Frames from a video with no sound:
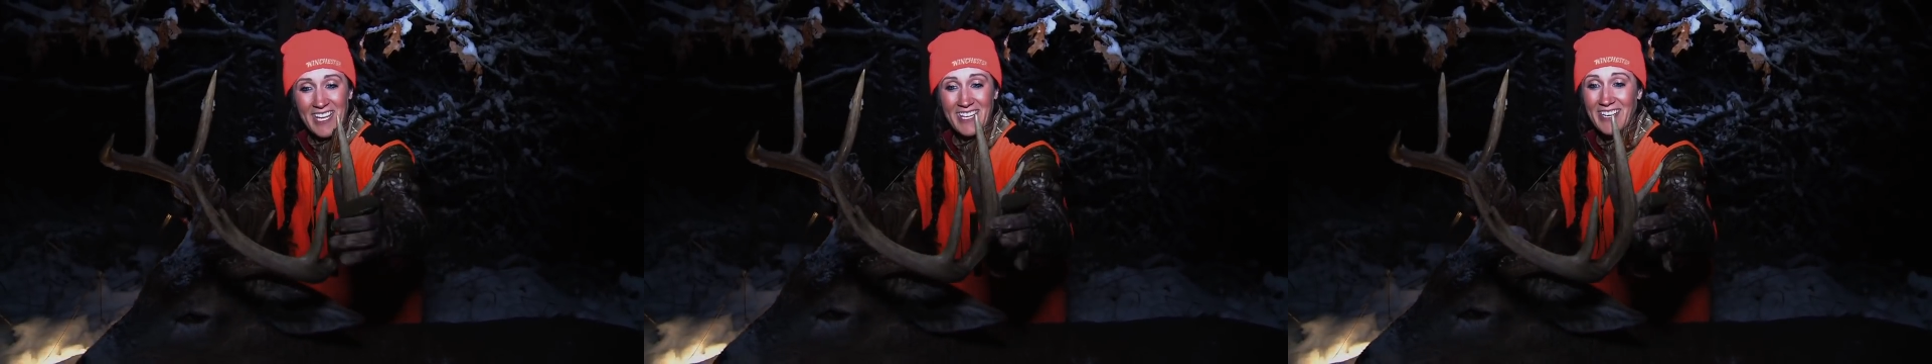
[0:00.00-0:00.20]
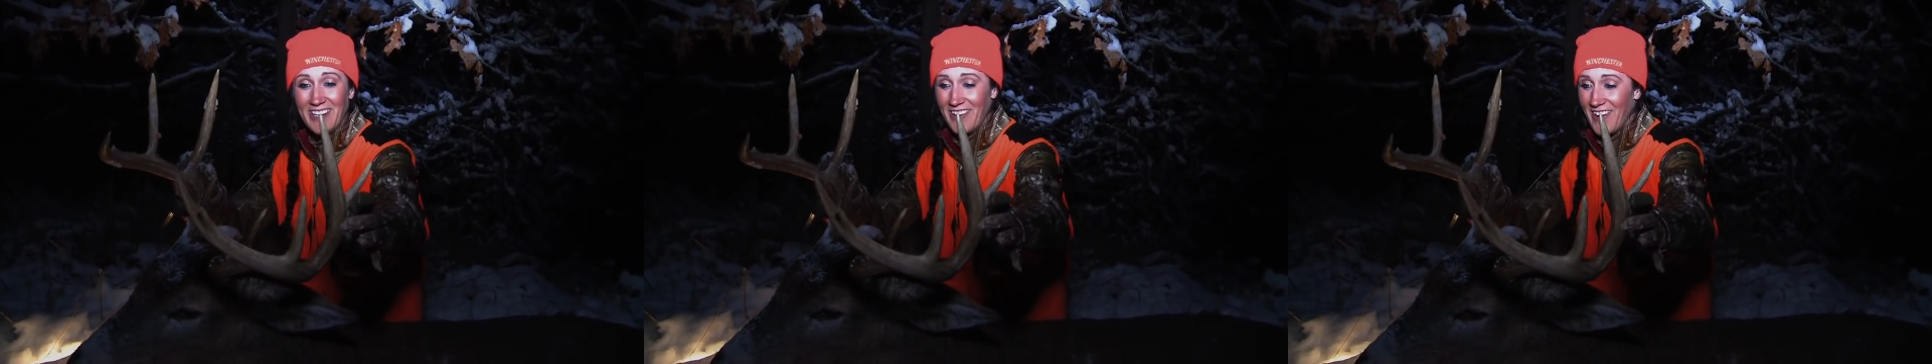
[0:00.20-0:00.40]

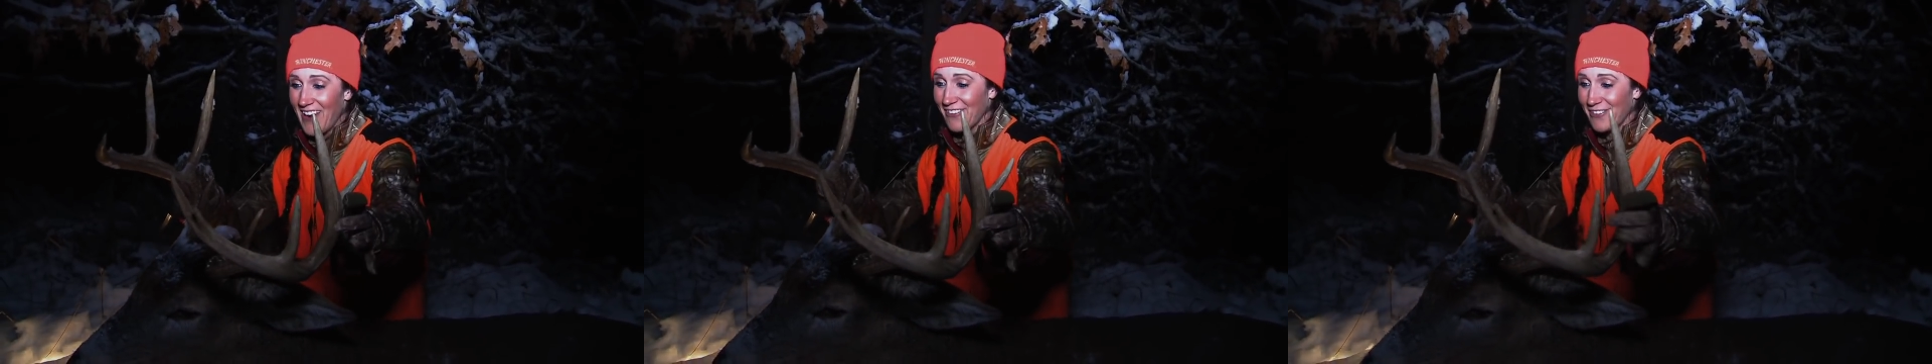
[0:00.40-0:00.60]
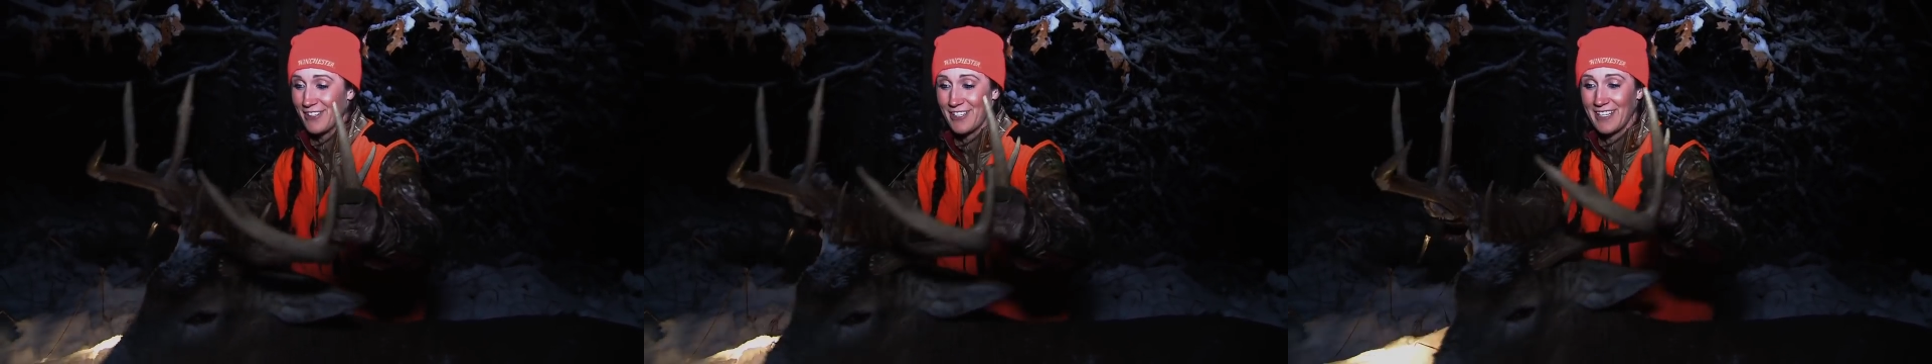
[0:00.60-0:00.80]
Year
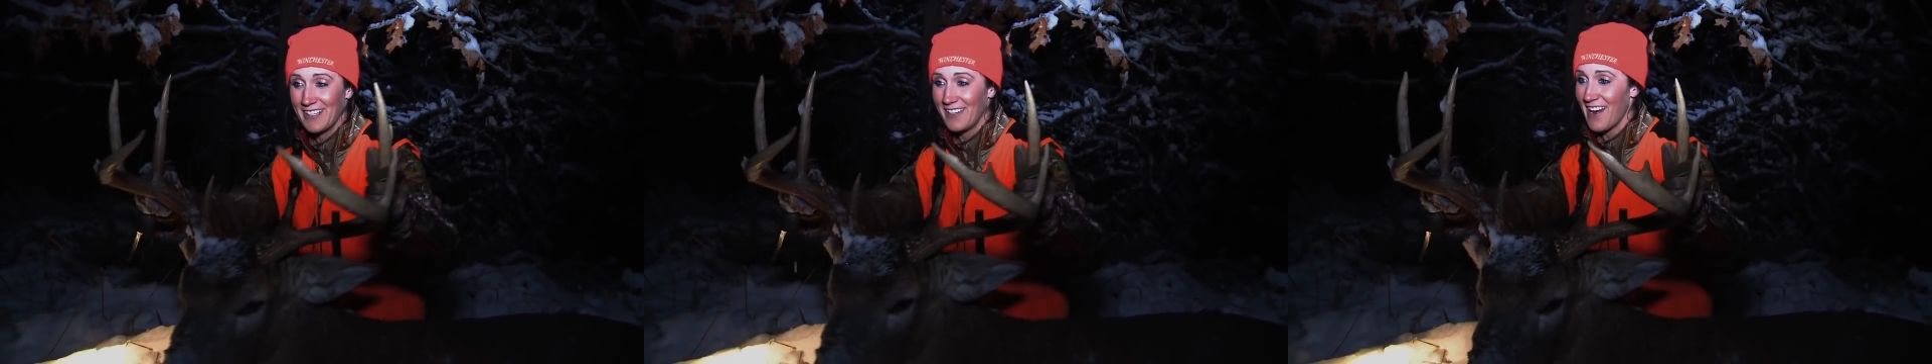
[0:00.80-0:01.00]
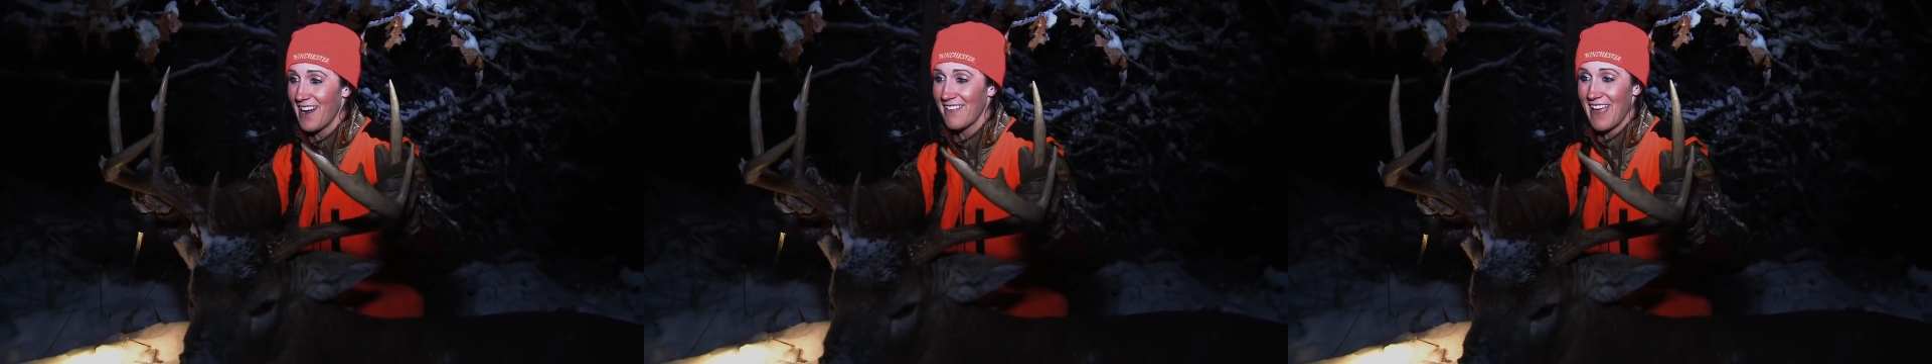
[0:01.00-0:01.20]
after
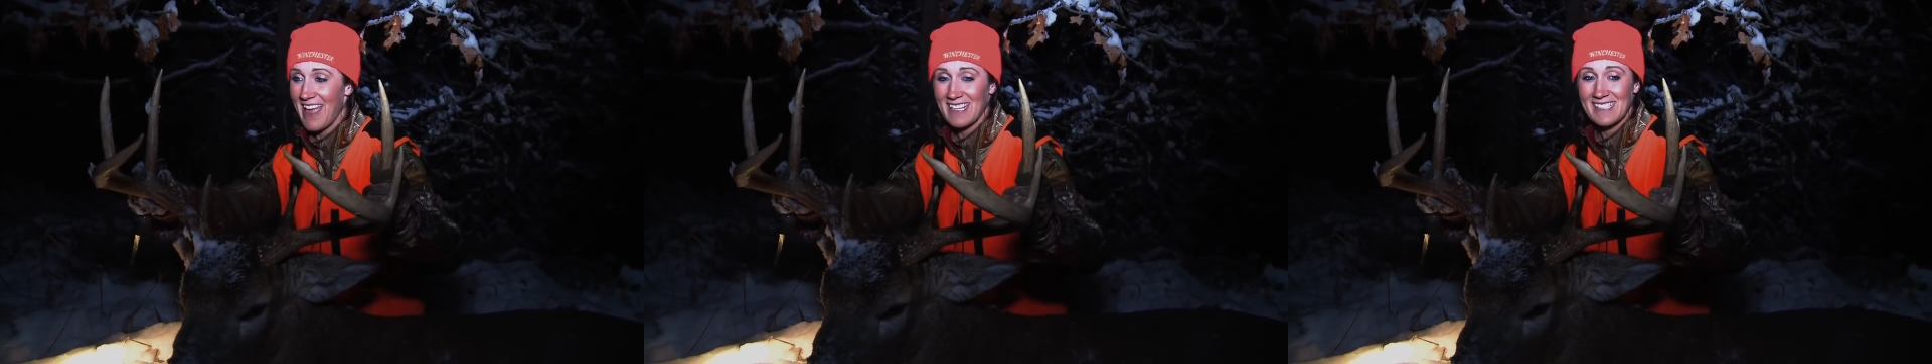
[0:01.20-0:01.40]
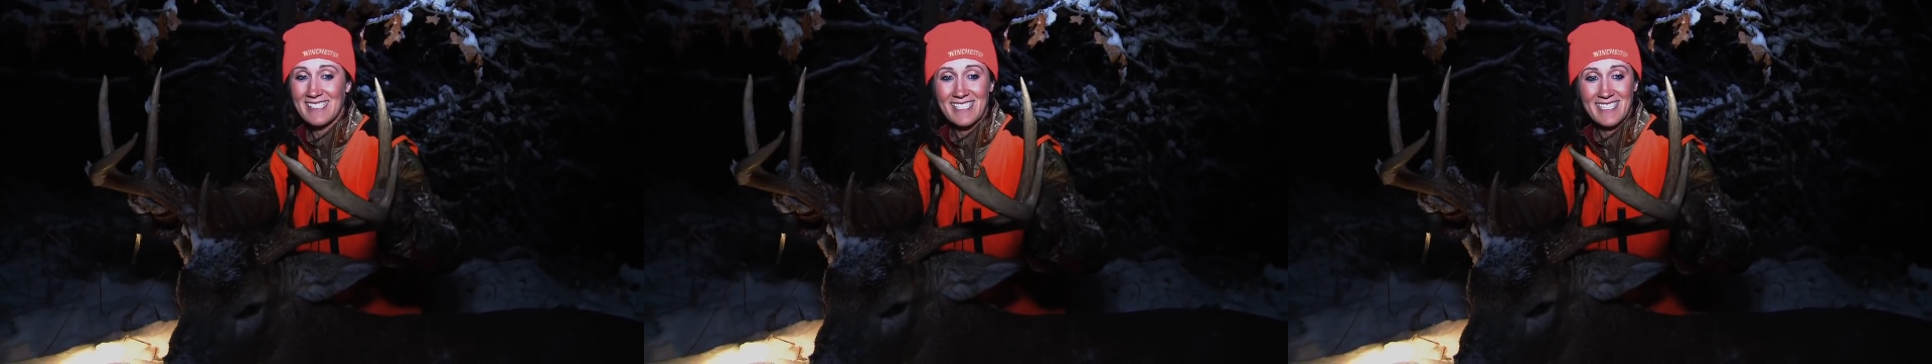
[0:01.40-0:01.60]
year, I've
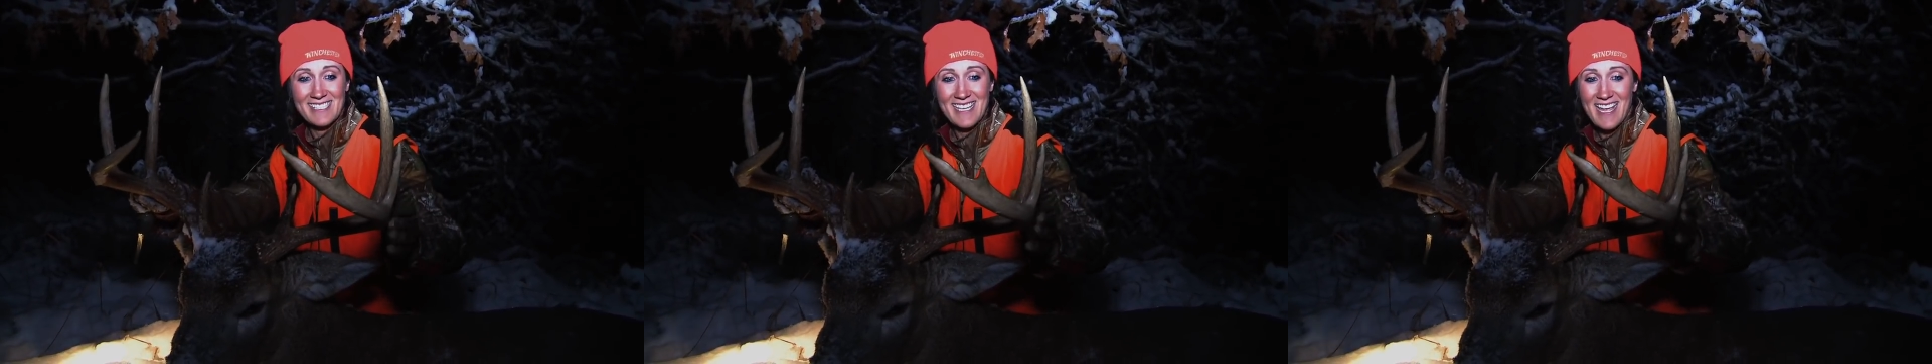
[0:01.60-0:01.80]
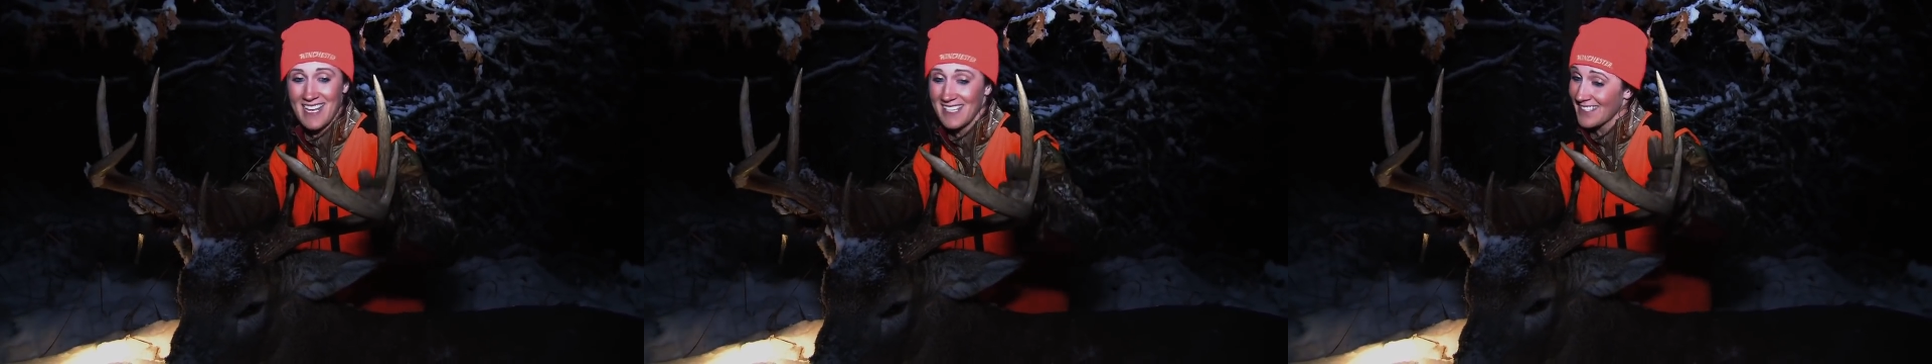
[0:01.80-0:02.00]
had
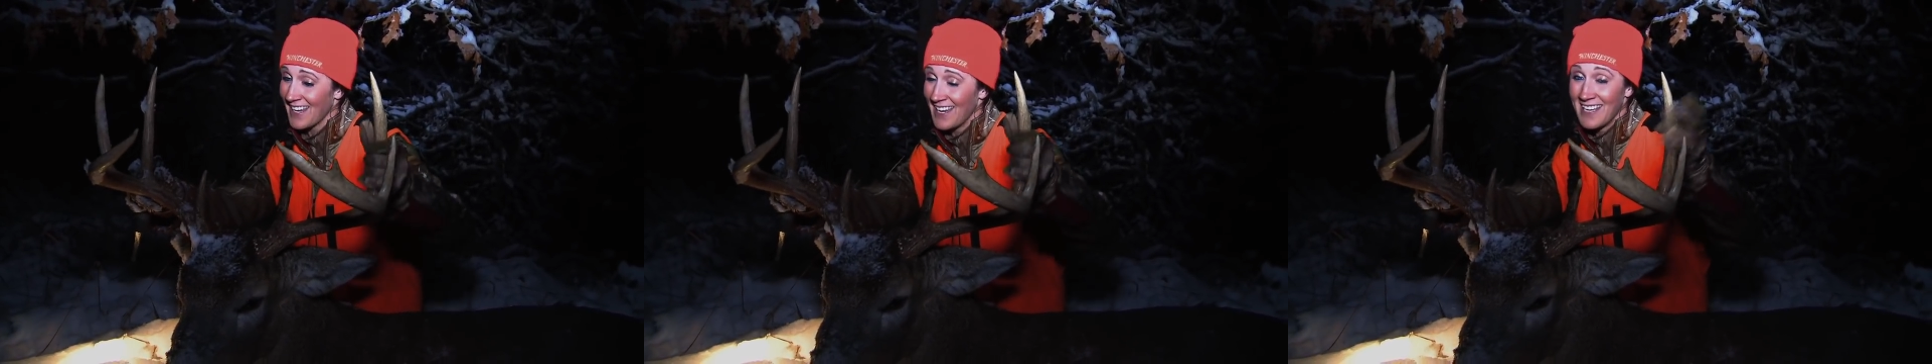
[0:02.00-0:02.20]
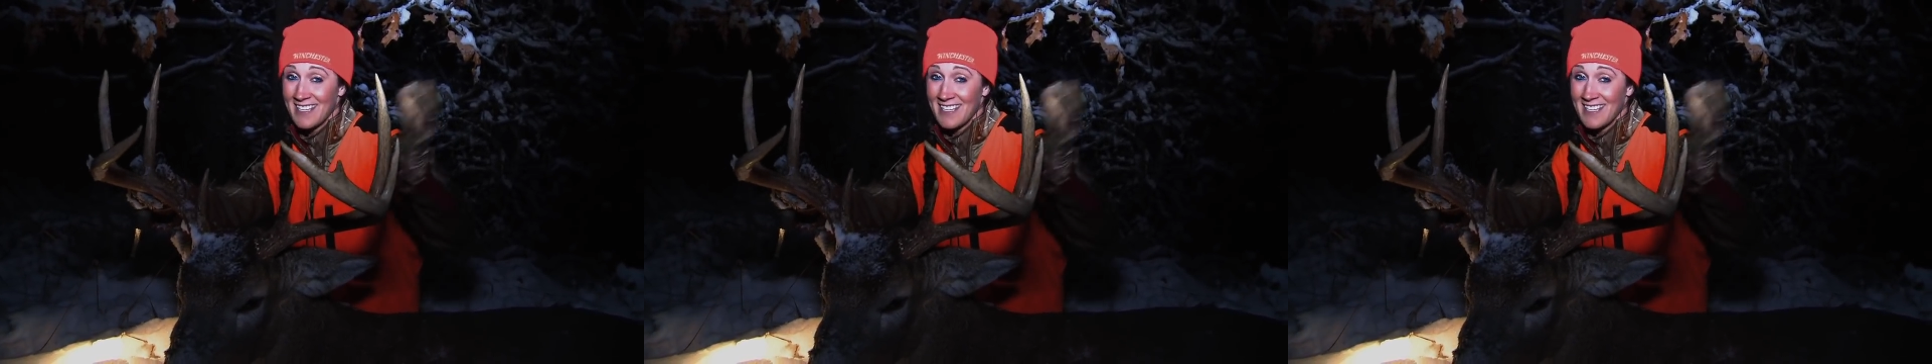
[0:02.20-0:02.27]
success.